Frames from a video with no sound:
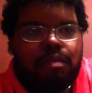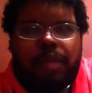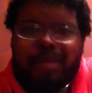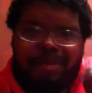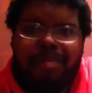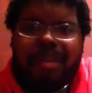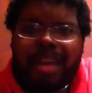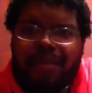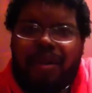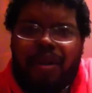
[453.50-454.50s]
they probably
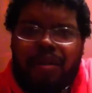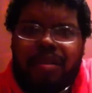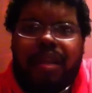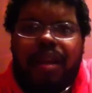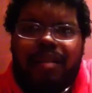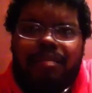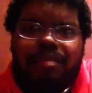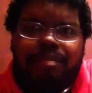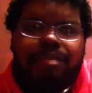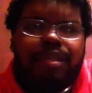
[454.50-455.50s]
have a hard
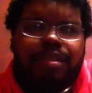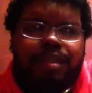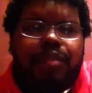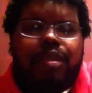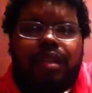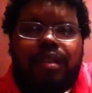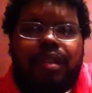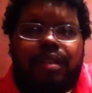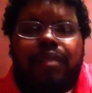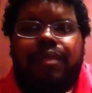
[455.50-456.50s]
time distinguishing the
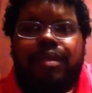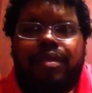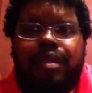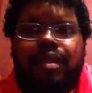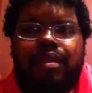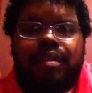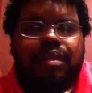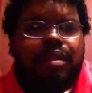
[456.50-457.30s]
different scents.